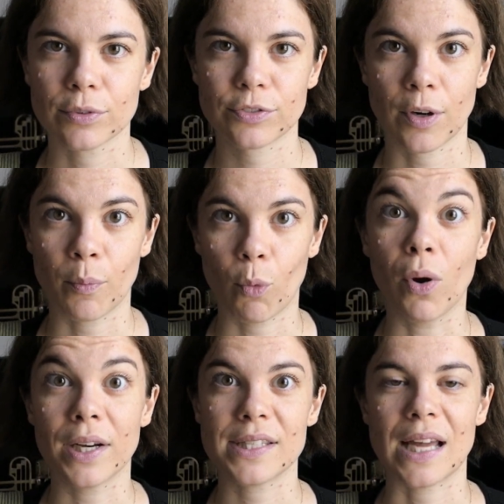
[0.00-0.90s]
from
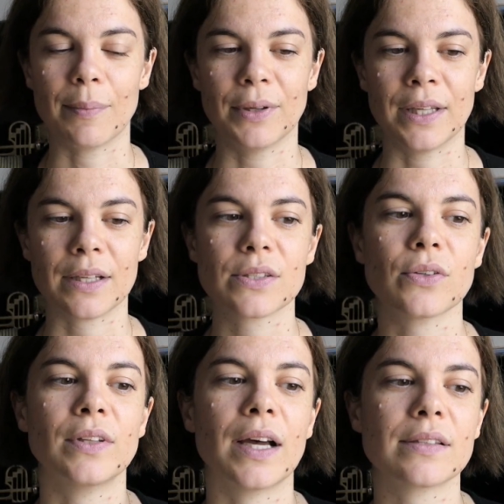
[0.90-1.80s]
what is happening
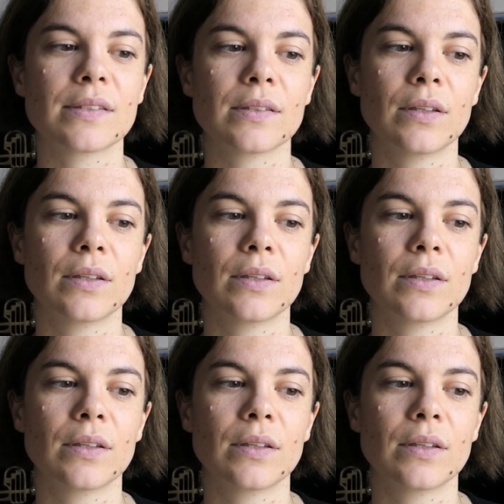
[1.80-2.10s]
so that